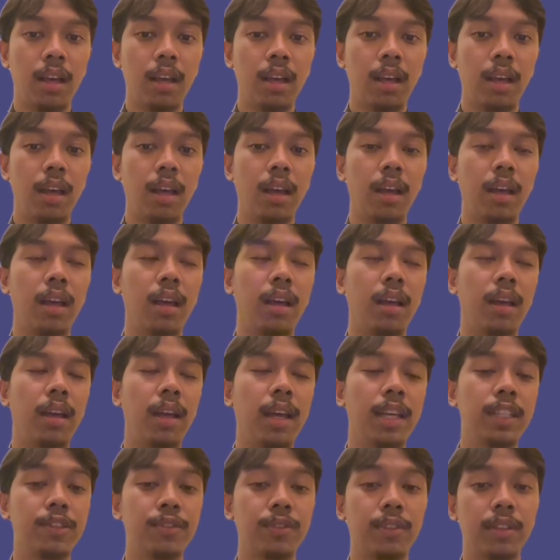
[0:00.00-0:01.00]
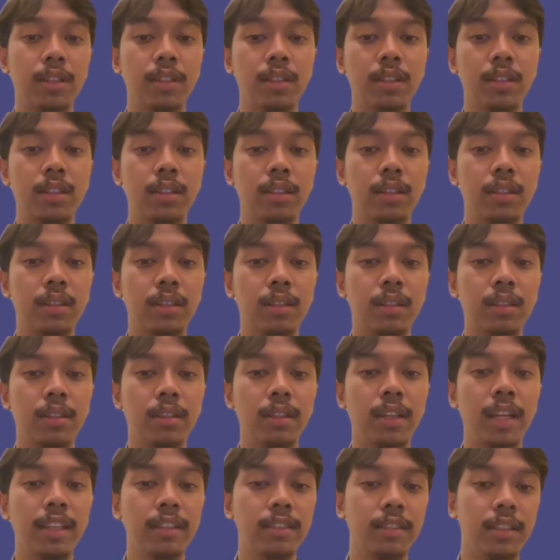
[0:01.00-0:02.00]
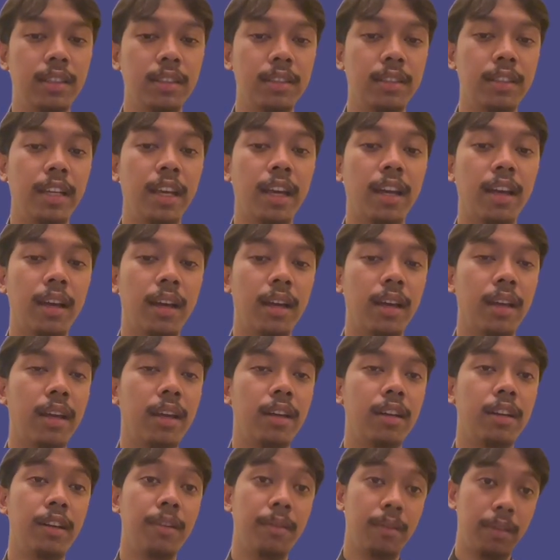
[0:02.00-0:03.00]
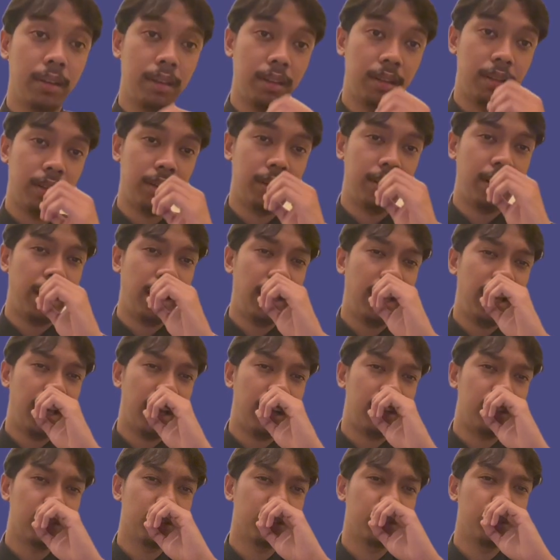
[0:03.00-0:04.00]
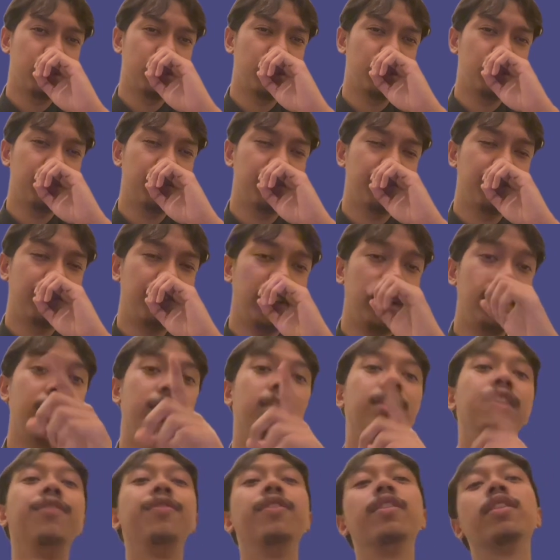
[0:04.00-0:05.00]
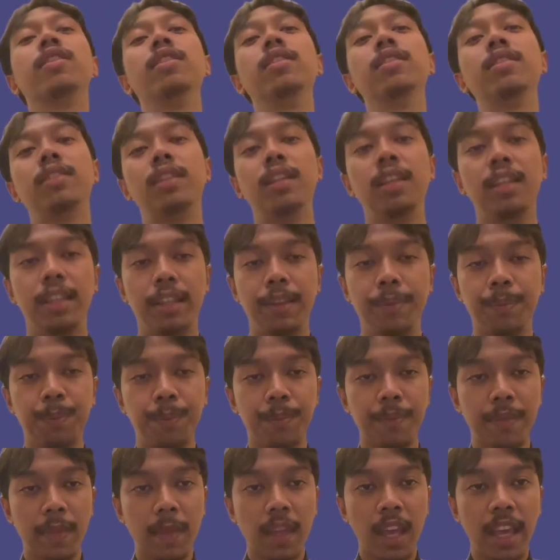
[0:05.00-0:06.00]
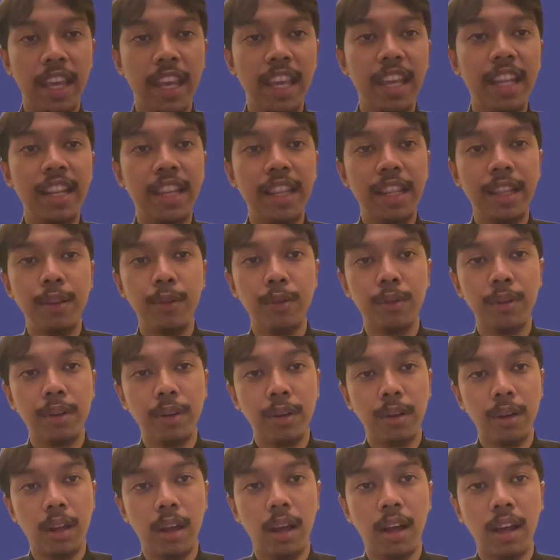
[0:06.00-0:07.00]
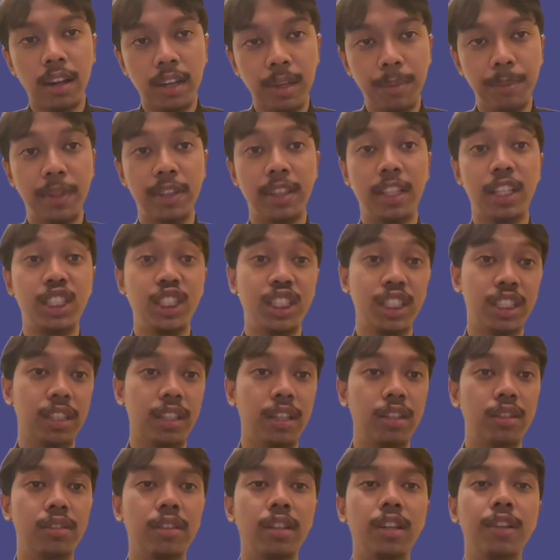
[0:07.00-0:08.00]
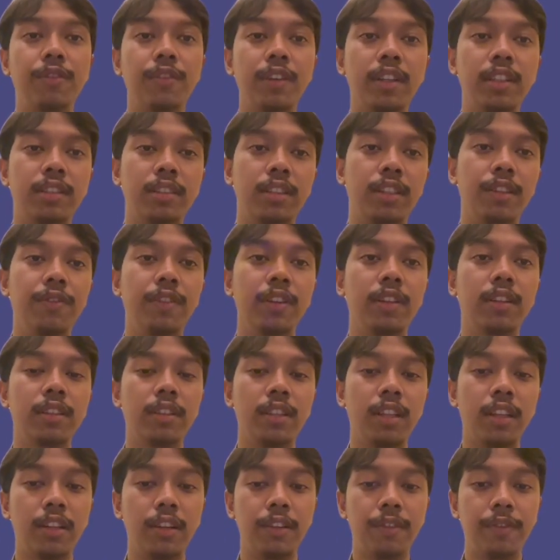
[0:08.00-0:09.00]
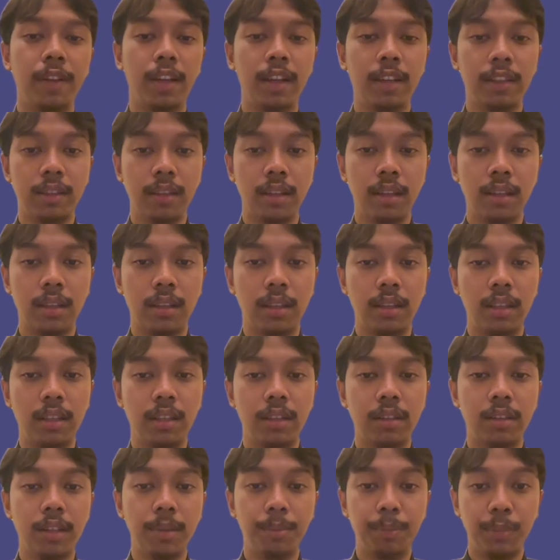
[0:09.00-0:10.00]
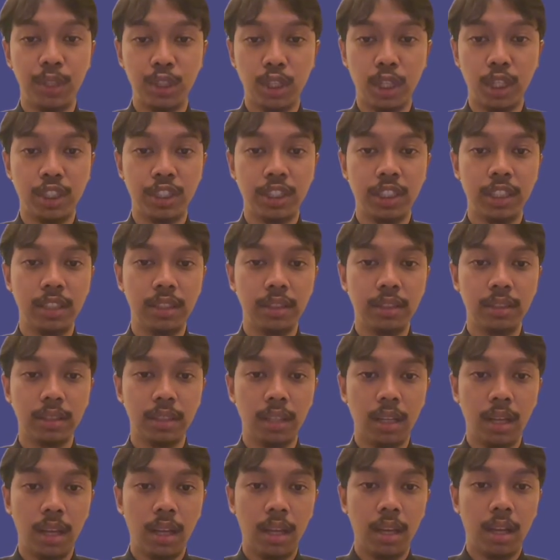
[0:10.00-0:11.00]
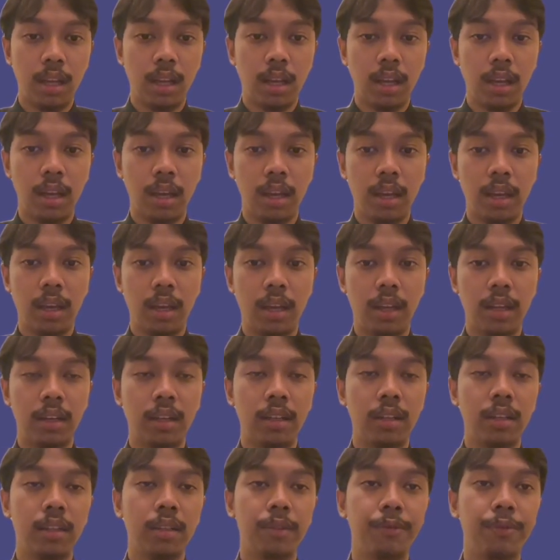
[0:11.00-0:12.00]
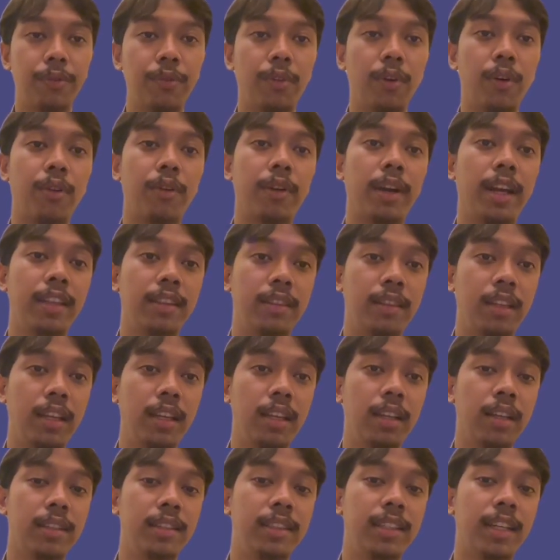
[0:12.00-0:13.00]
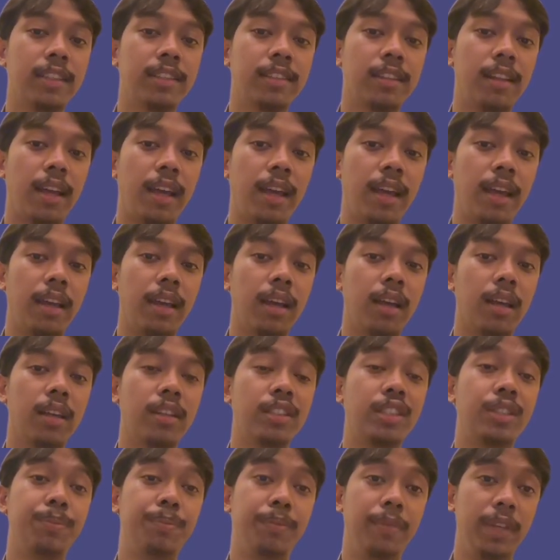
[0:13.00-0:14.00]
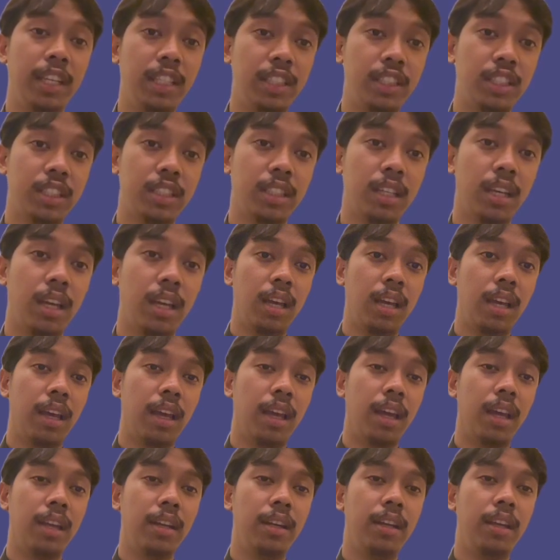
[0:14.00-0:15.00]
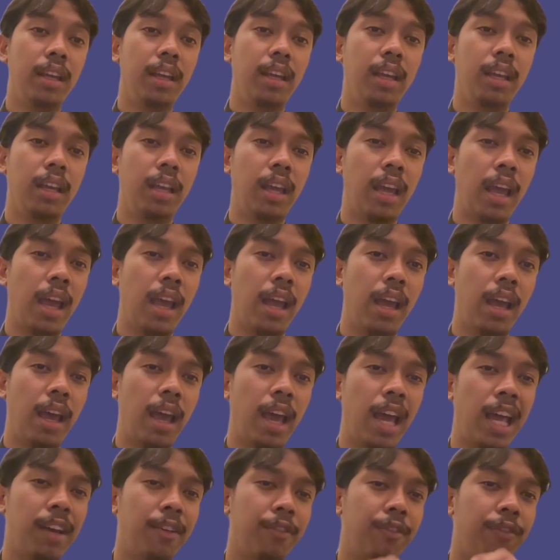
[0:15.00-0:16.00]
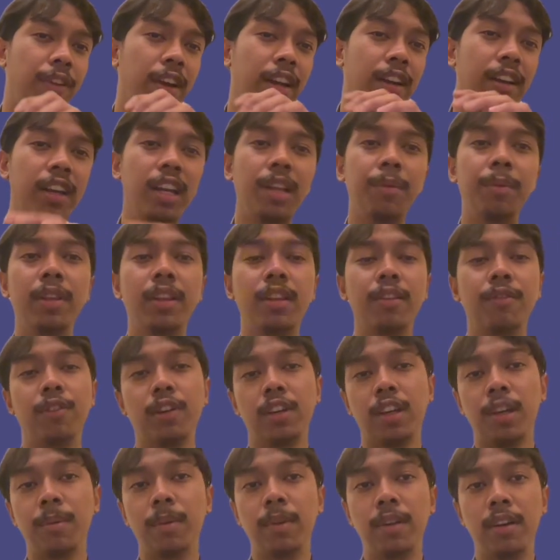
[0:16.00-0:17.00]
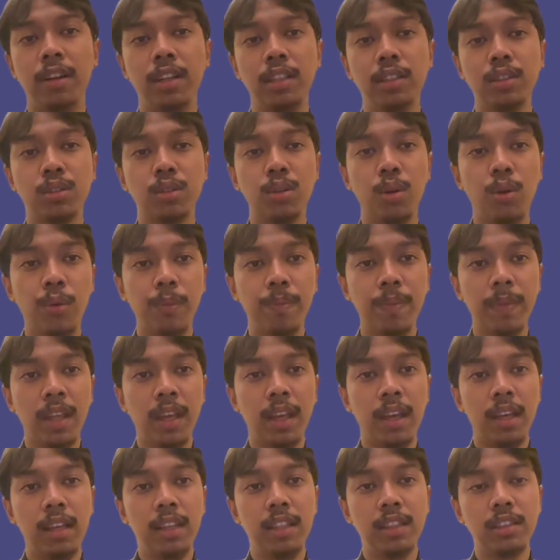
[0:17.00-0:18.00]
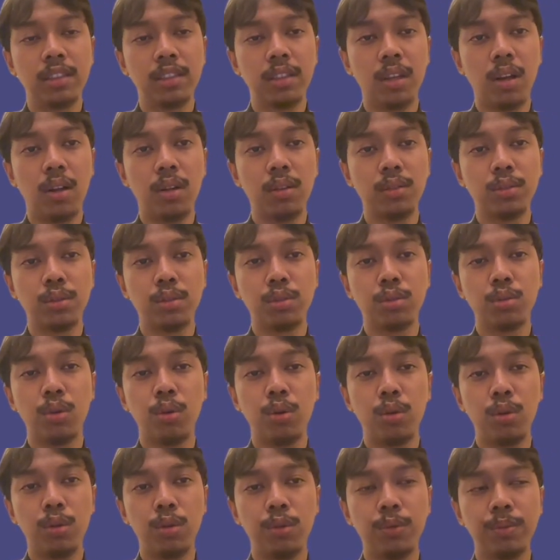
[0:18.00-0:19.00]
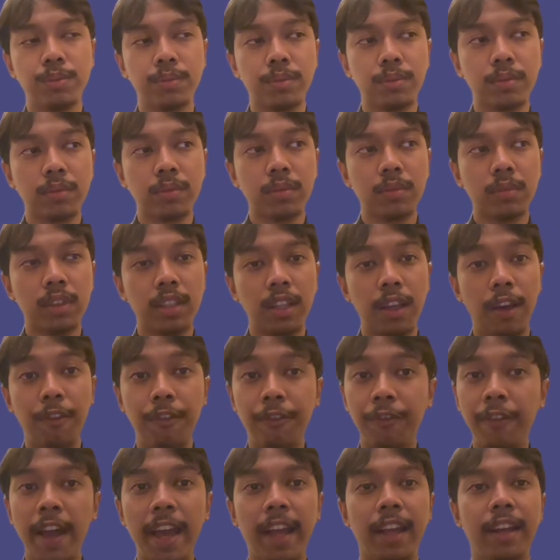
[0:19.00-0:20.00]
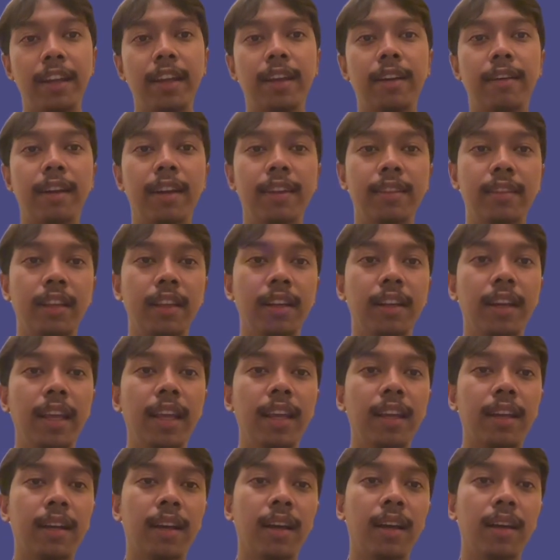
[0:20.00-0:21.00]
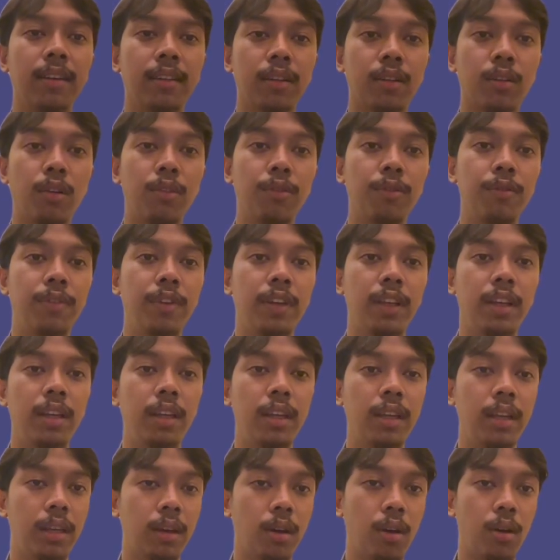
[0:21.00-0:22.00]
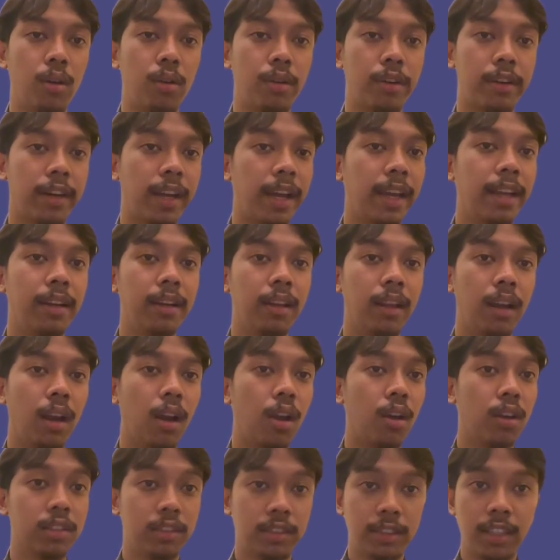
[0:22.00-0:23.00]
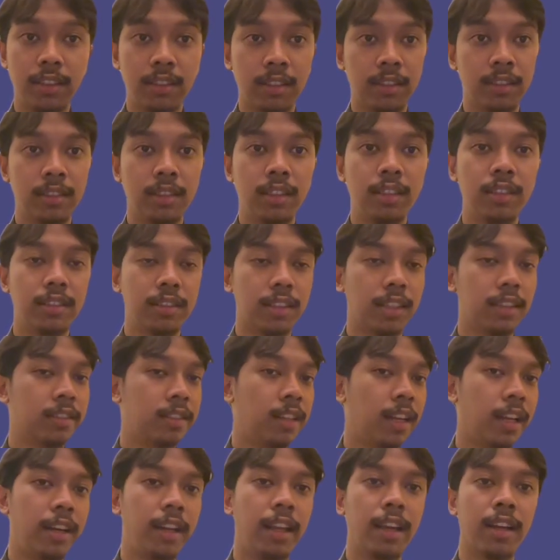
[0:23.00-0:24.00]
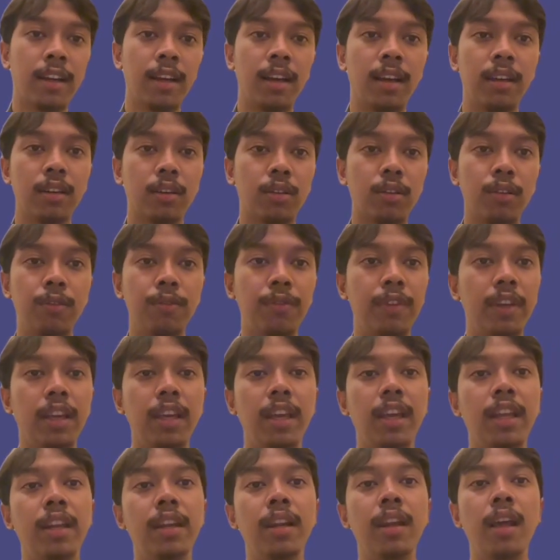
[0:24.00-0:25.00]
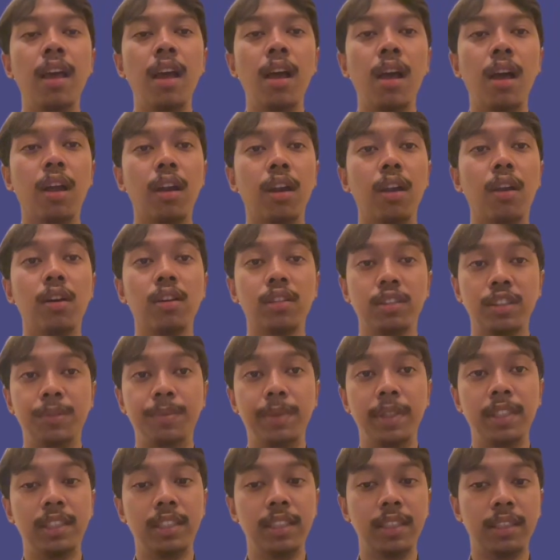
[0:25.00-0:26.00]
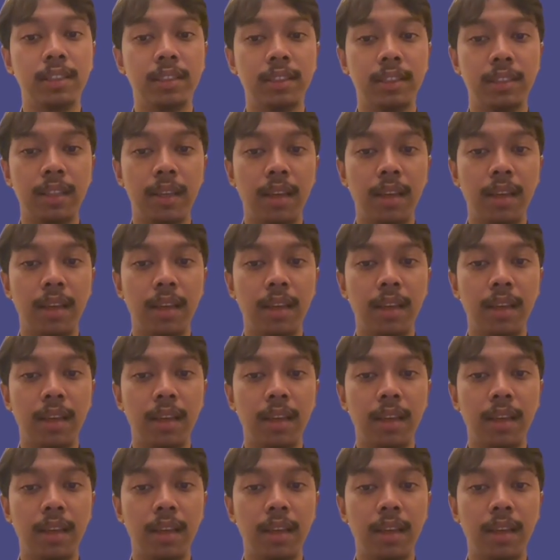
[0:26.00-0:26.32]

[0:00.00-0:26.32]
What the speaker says: As for next is they also face difficulty in repetition. They usually face difficulty in repetition. And for writing, just like speech, they have very limited vocabulary, so it's also affect their writing. They can't convey or write long sentences, just like they can't convey in long speeches.